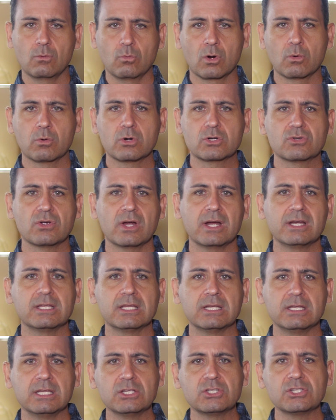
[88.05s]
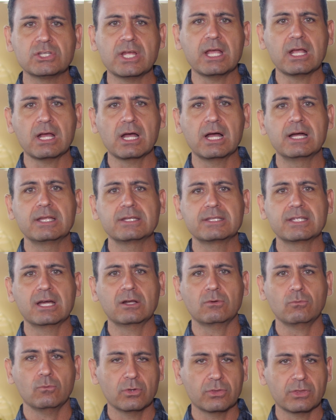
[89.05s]
where we're trying to initiate
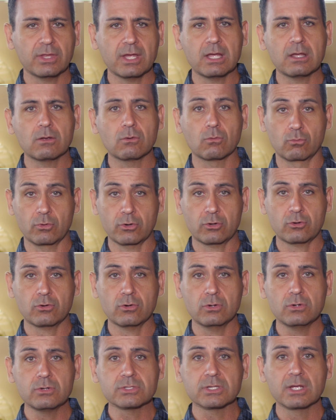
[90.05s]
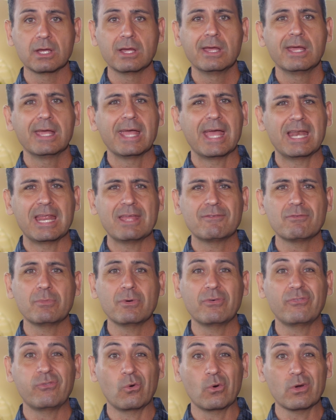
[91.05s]
contact with a recruit, and even
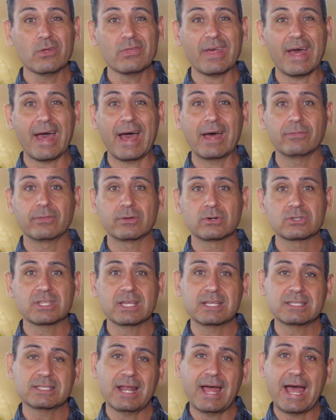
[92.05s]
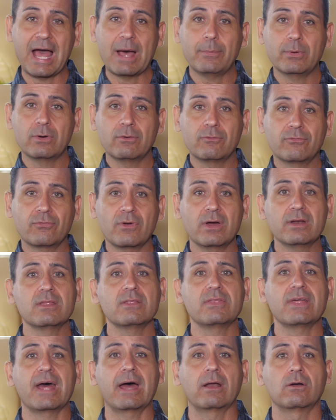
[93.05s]
before that, there's things that happen in front
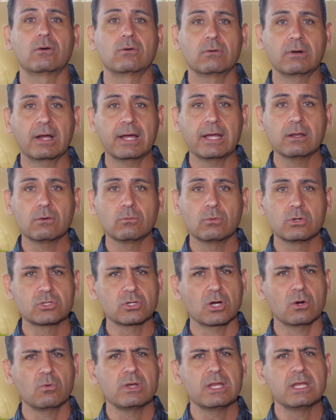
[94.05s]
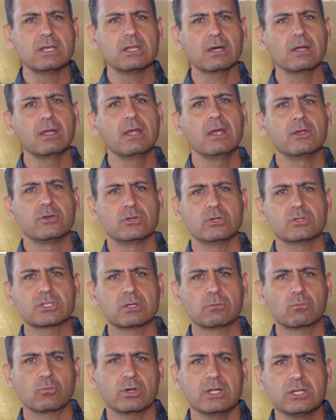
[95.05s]
of that, right? Which are, we need to do
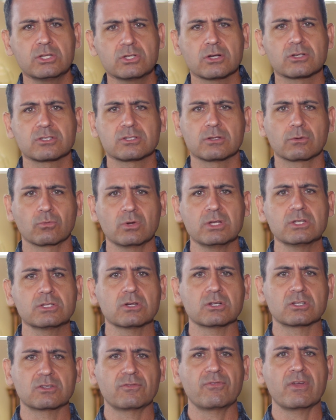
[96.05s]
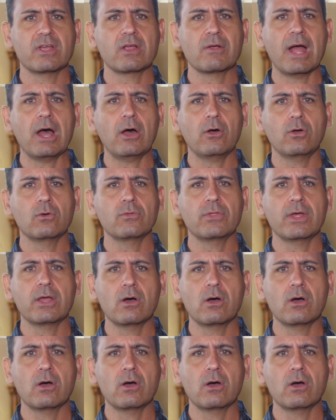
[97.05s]
some research, figure out who they